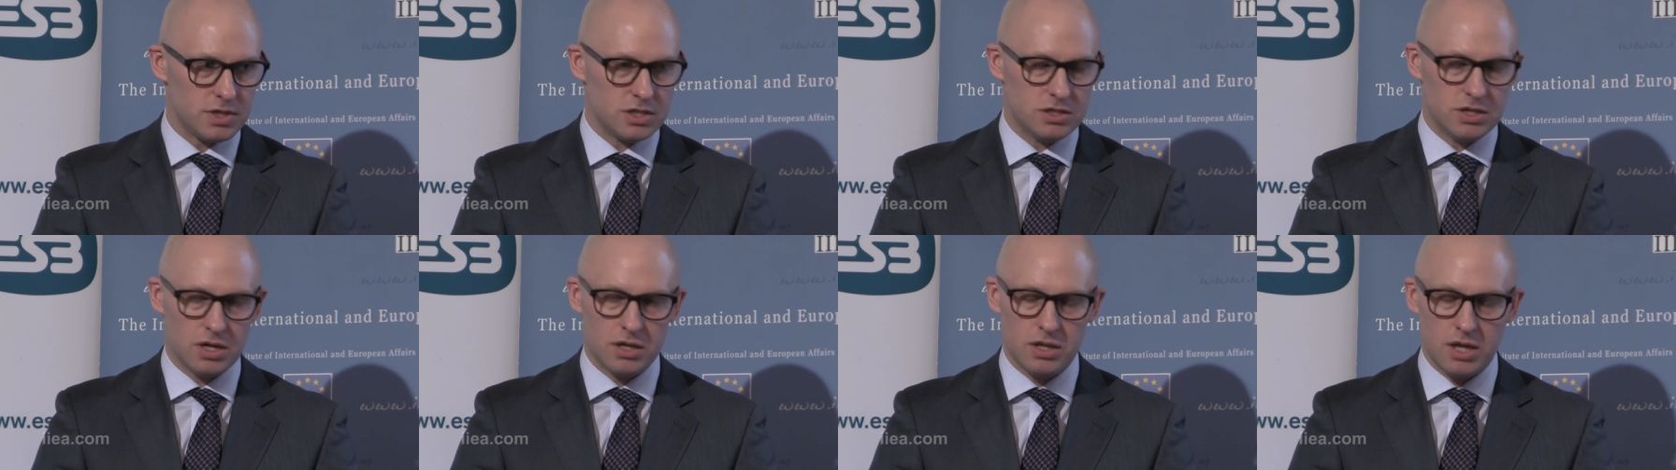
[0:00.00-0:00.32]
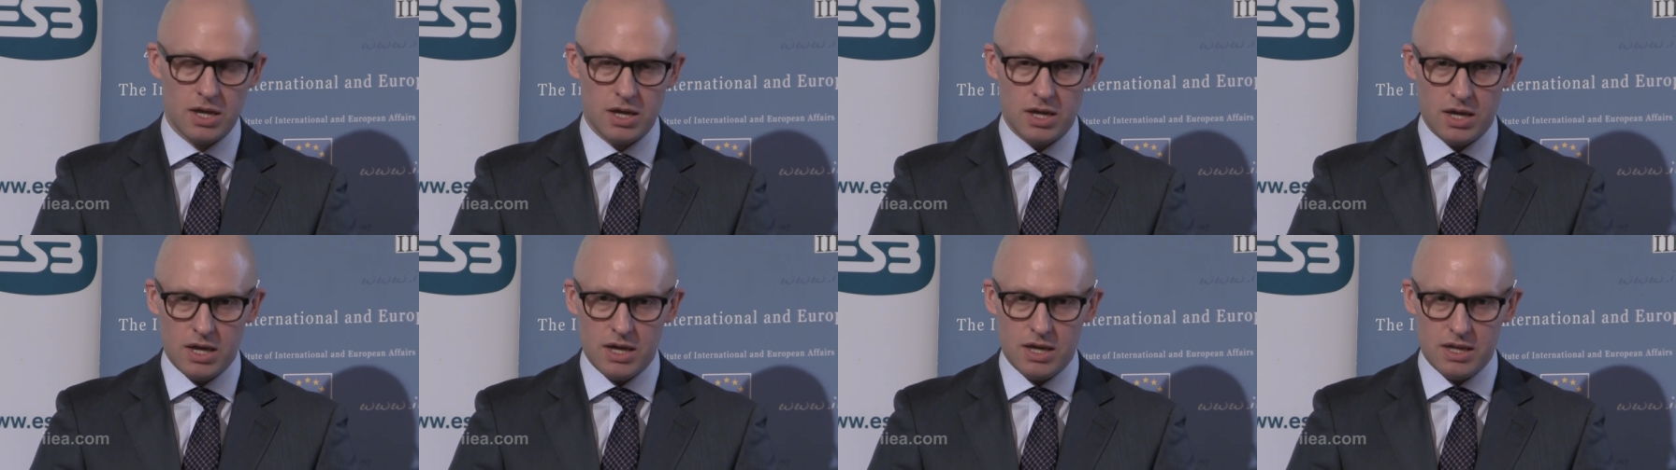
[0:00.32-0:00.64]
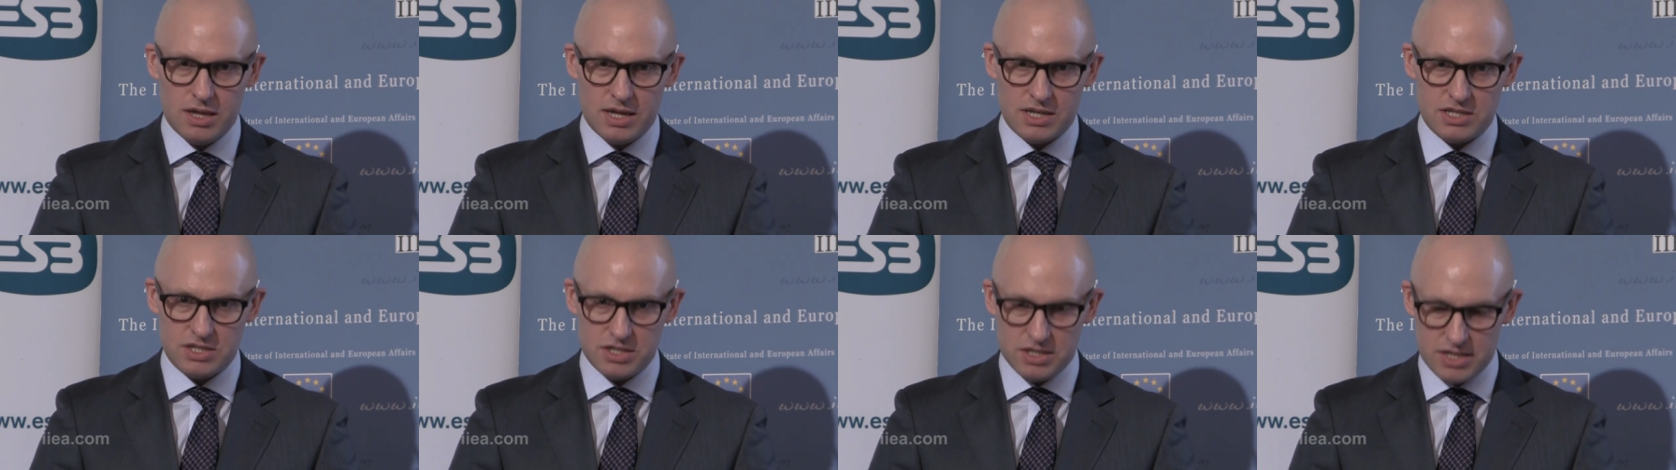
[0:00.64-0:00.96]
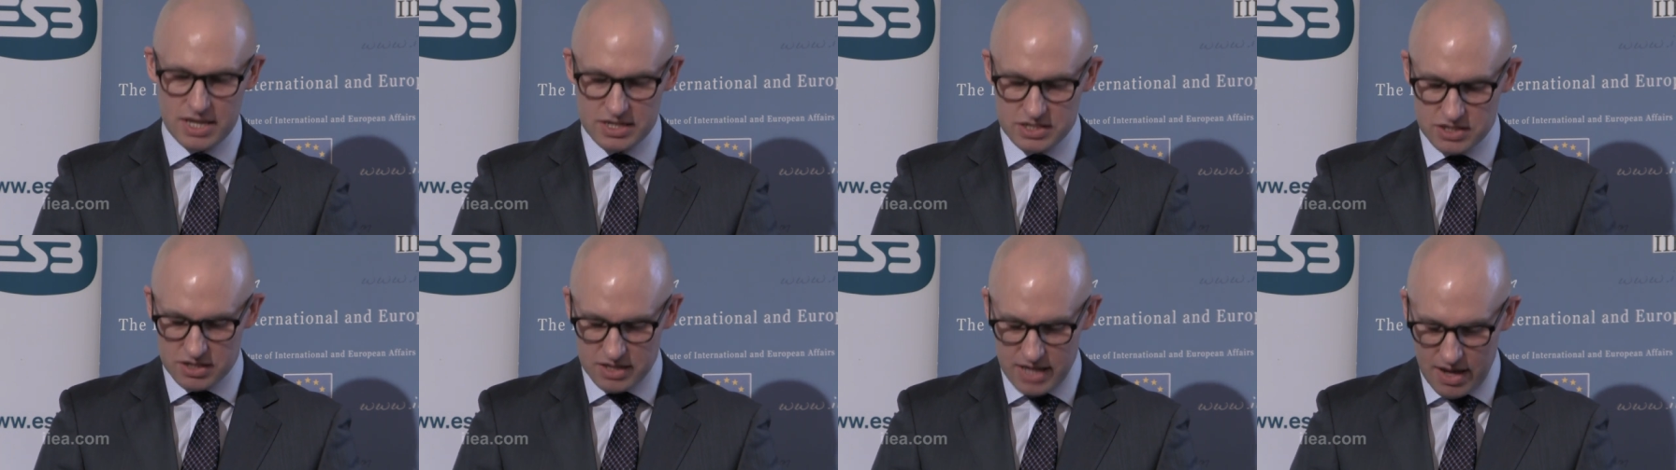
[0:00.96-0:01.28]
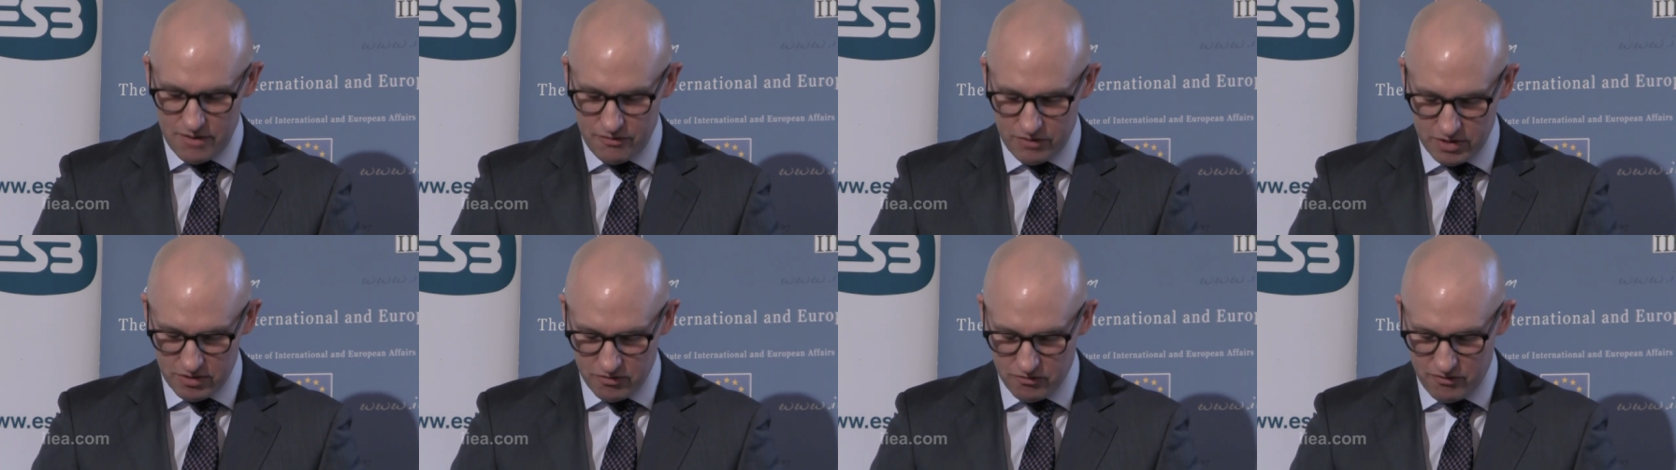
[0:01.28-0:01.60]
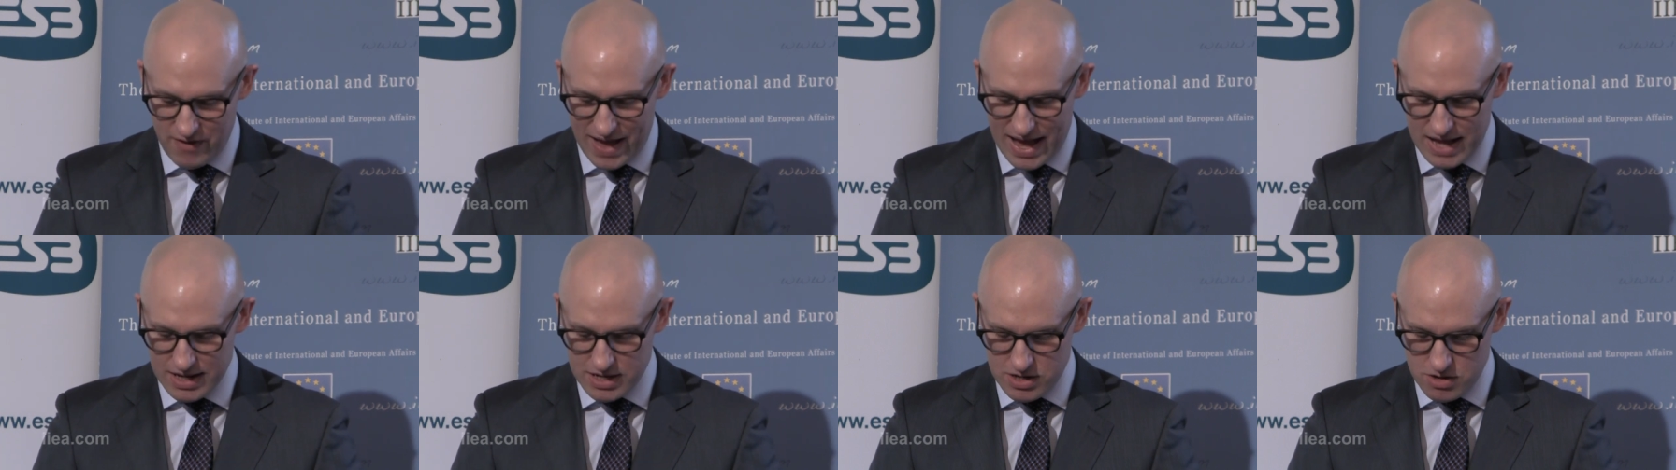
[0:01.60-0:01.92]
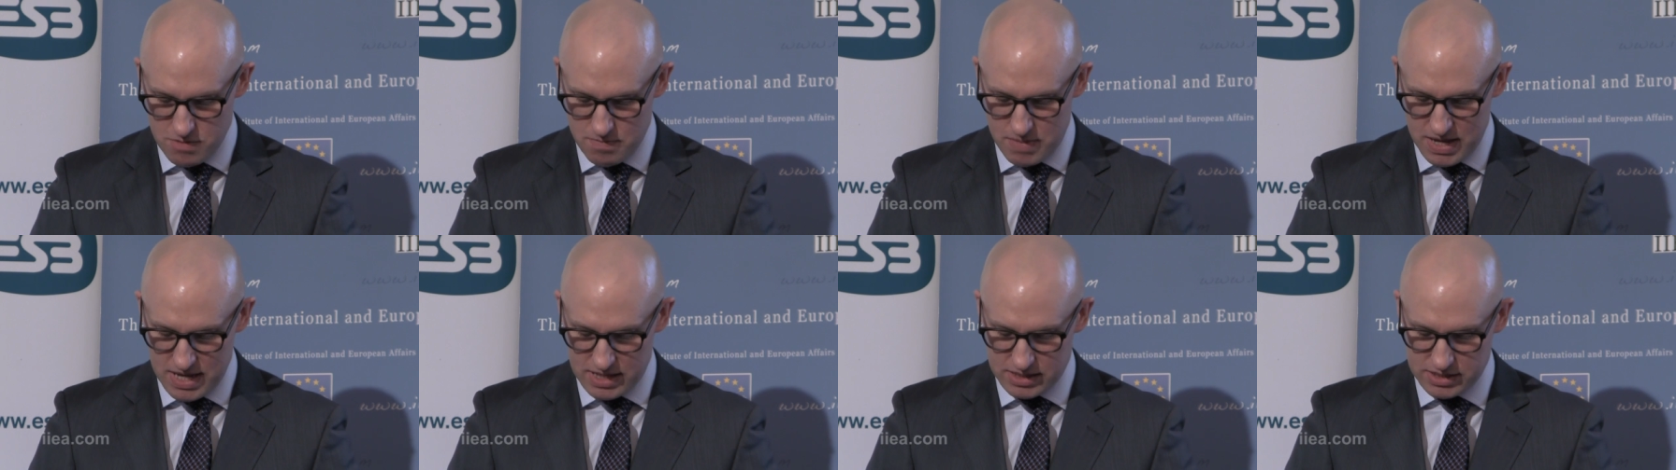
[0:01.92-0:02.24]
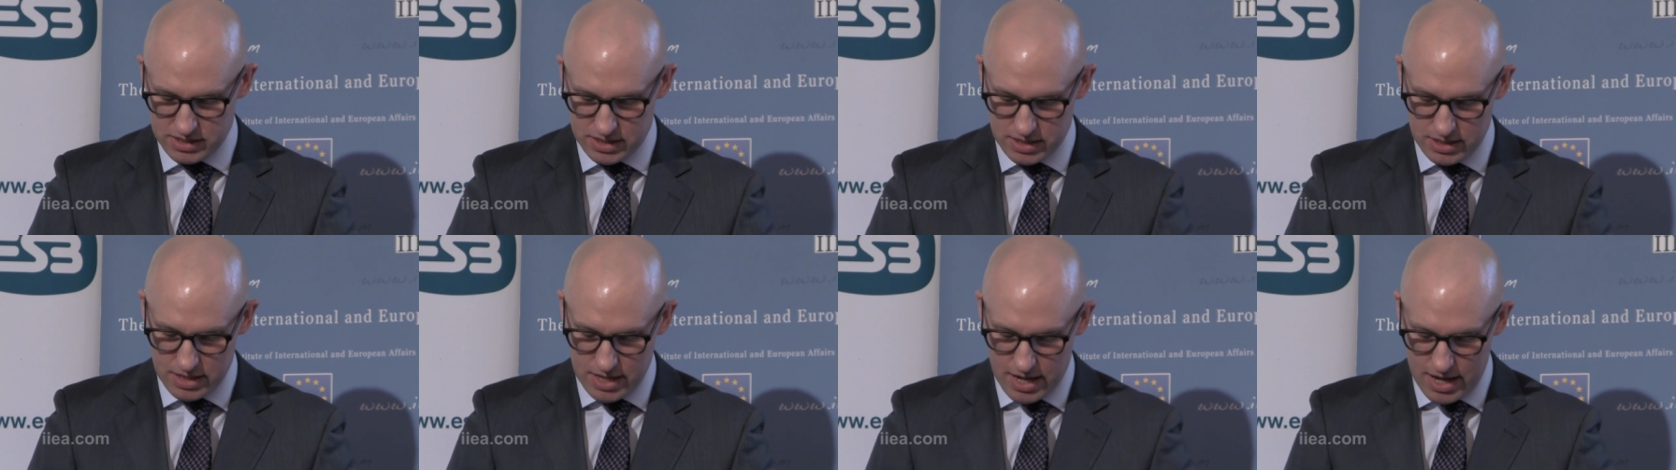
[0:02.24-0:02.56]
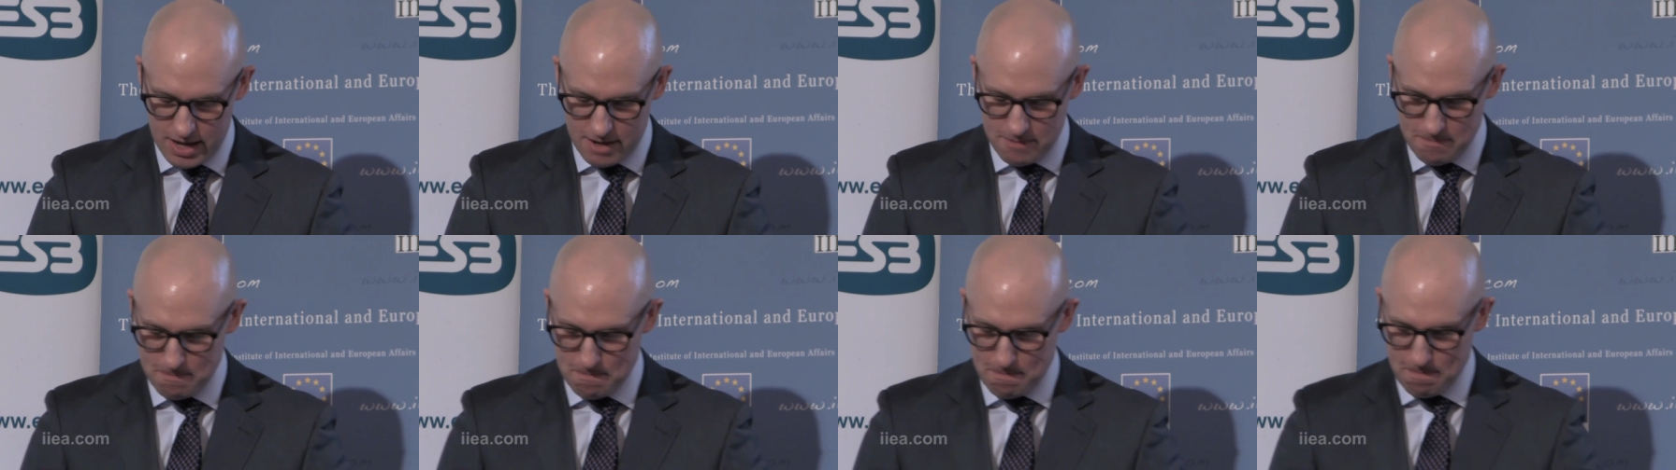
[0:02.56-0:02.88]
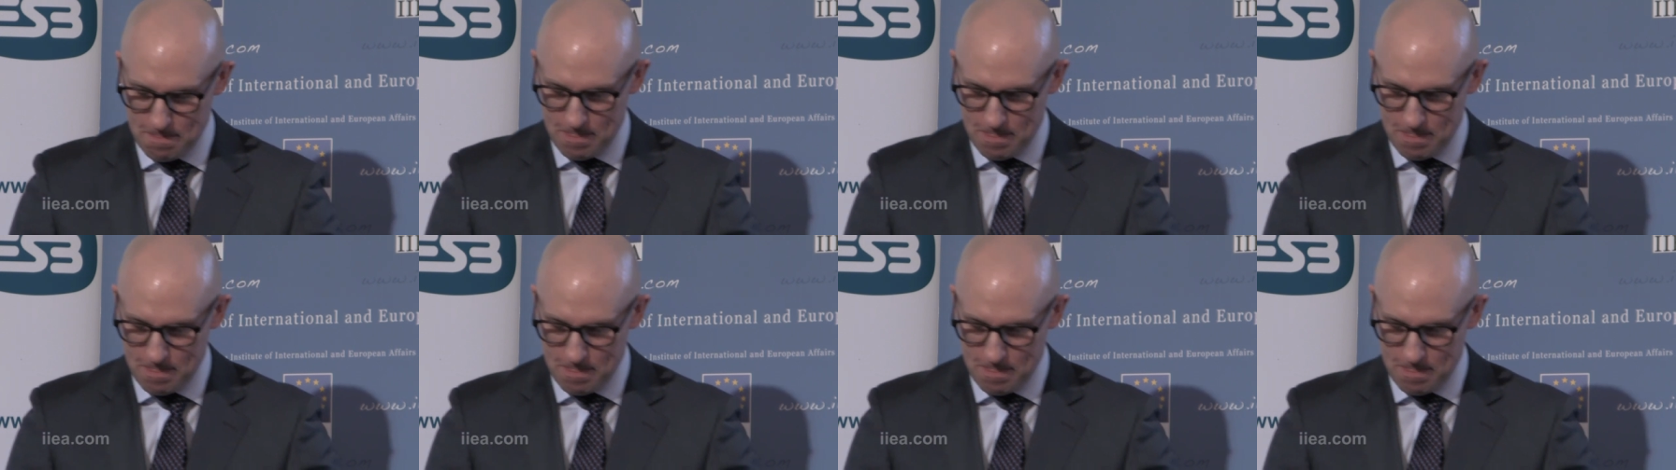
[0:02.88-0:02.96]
So there's, there's a definite value piece in there.